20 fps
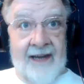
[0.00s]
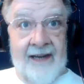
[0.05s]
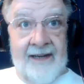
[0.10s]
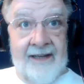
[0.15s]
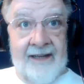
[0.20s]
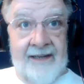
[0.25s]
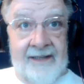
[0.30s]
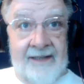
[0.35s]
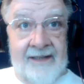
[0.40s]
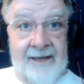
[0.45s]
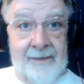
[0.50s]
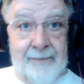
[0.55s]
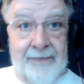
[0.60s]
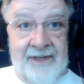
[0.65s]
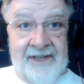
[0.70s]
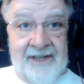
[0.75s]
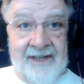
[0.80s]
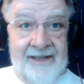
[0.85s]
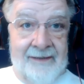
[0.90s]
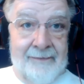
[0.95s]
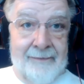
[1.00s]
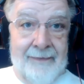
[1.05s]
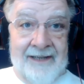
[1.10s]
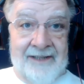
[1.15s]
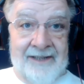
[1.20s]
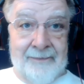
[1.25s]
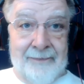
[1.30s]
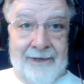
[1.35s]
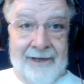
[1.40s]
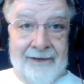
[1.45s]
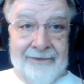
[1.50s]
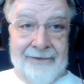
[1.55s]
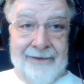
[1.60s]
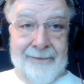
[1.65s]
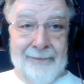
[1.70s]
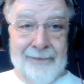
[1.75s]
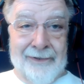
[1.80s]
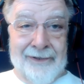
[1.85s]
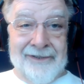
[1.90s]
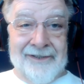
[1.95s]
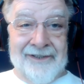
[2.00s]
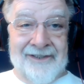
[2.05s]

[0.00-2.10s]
need to get busy and make some coloring books.